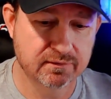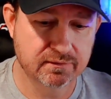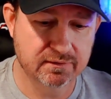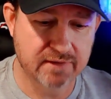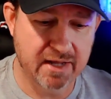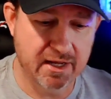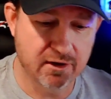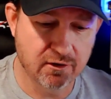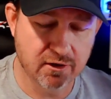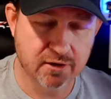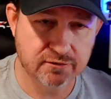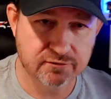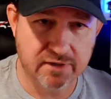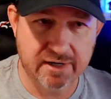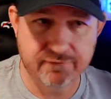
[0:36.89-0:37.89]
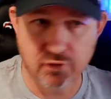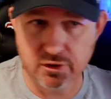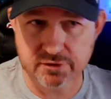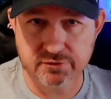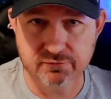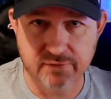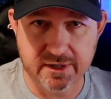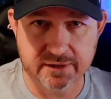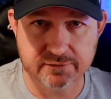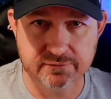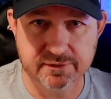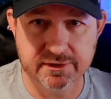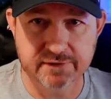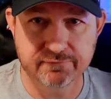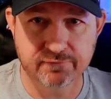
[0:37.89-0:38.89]
that hard drive or a
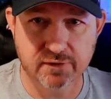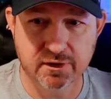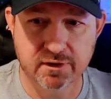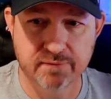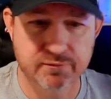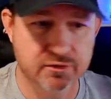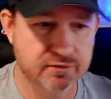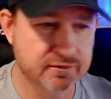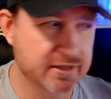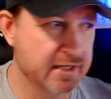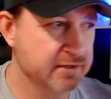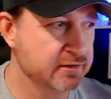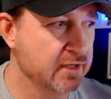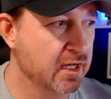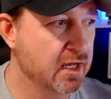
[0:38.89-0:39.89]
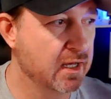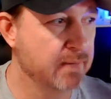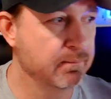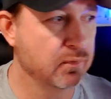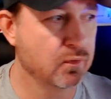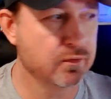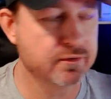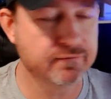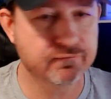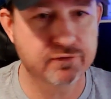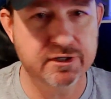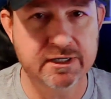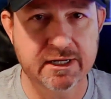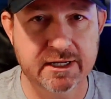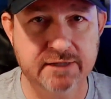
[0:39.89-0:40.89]
directory from your desktop or your
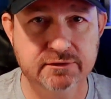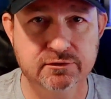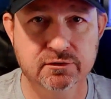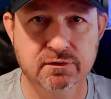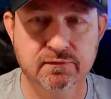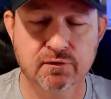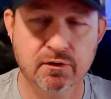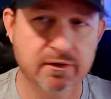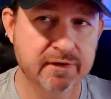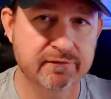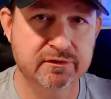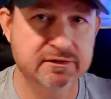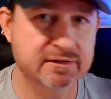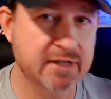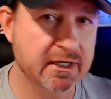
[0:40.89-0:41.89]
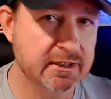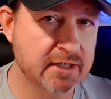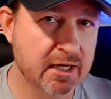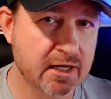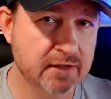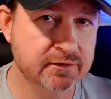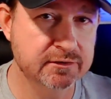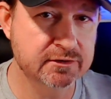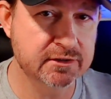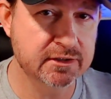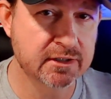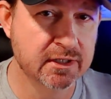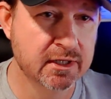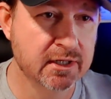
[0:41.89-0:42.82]
FreeNAS server or even Synology